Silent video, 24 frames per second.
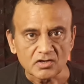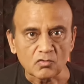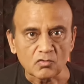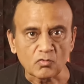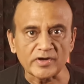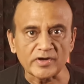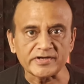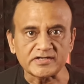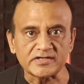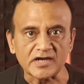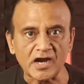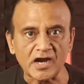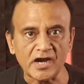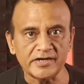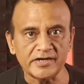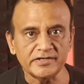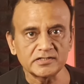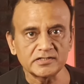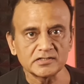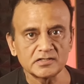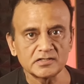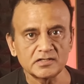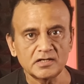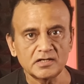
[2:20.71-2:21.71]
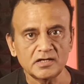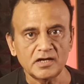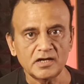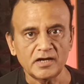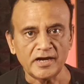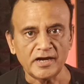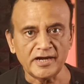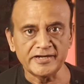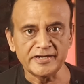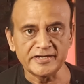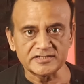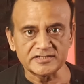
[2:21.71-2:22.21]
quite hard
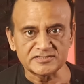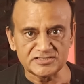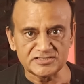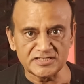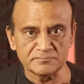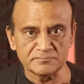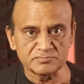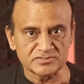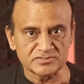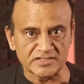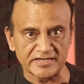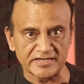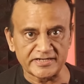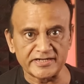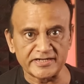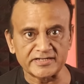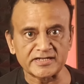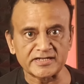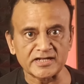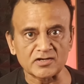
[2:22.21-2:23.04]
and it seems that it